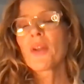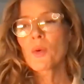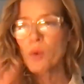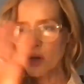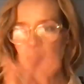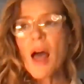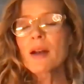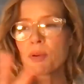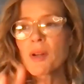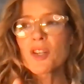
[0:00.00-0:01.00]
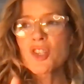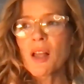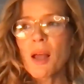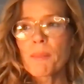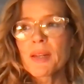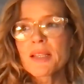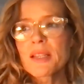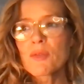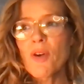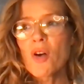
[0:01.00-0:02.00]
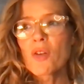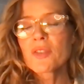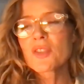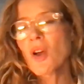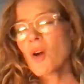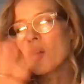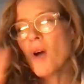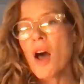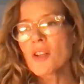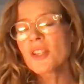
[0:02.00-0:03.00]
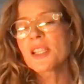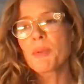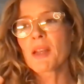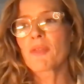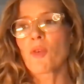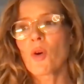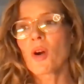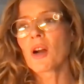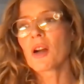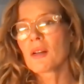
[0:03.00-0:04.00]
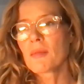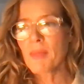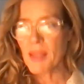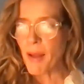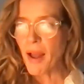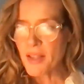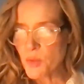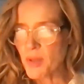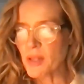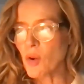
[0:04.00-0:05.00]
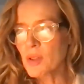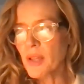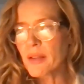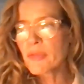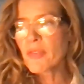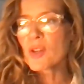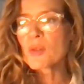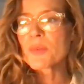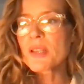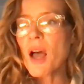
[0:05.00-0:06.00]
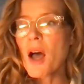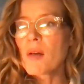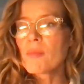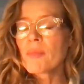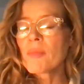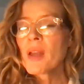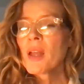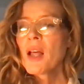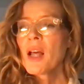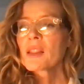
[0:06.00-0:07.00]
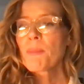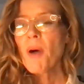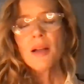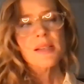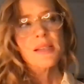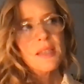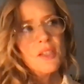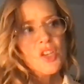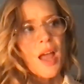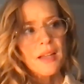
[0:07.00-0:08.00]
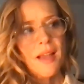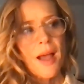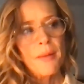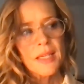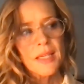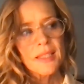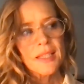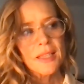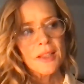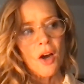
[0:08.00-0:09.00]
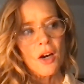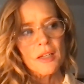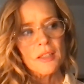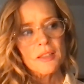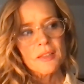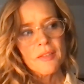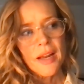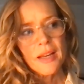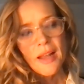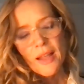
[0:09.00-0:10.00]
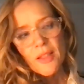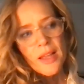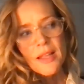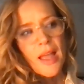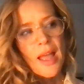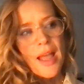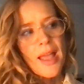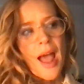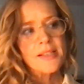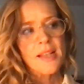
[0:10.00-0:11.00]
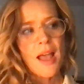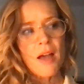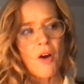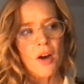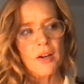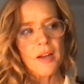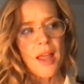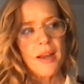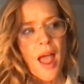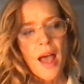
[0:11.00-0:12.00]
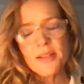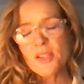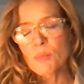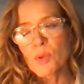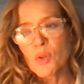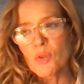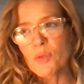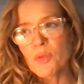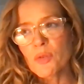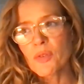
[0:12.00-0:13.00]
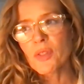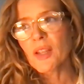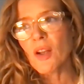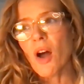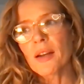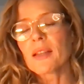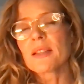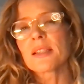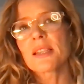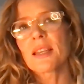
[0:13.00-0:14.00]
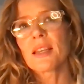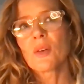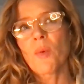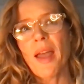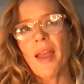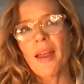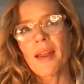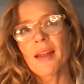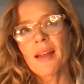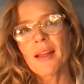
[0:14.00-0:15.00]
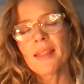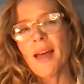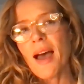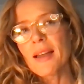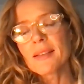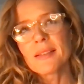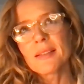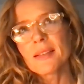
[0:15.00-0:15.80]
there were a lot of production companies involved. So I'll just speak for me and my husband, Golden Light Films. The boxes it checked, I mean, the heart, right? It has to have heart and it has to move the audience in a way that,